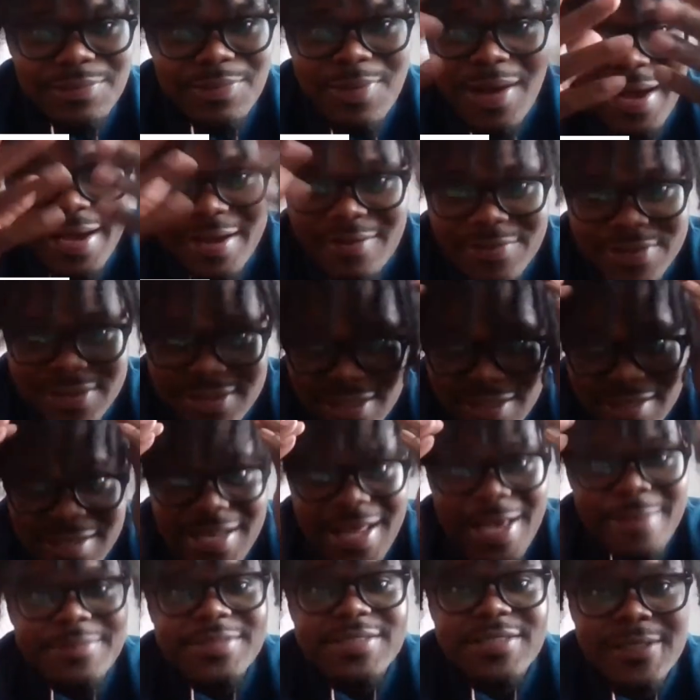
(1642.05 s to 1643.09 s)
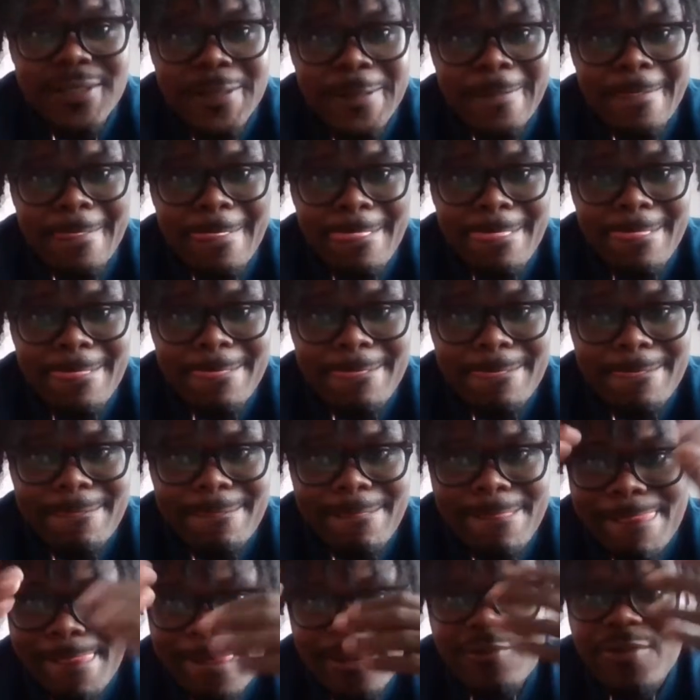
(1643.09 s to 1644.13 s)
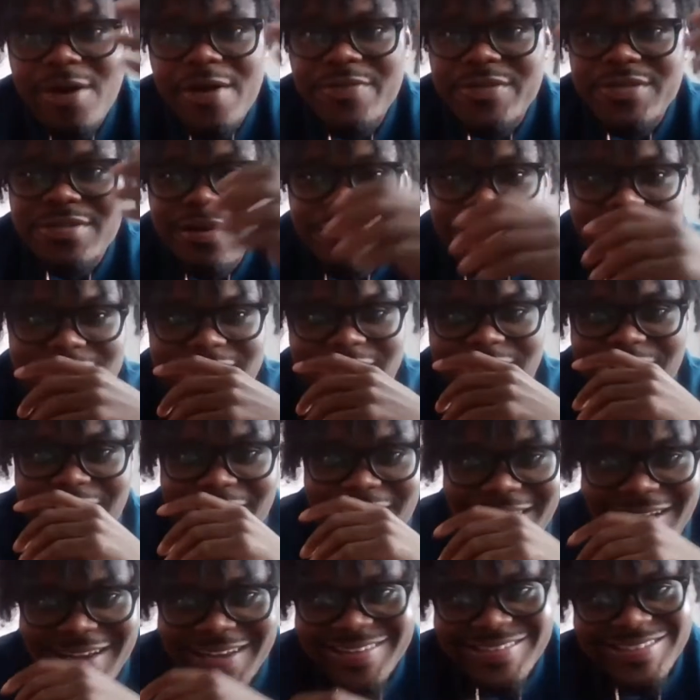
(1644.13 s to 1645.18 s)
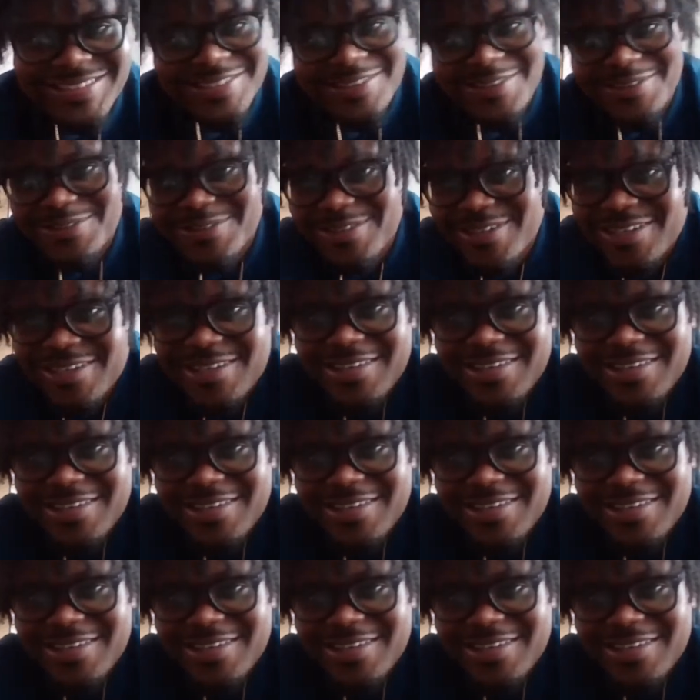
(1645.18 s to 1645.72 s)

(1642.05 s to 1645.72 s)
pocket was collapsing around this offensive line. So,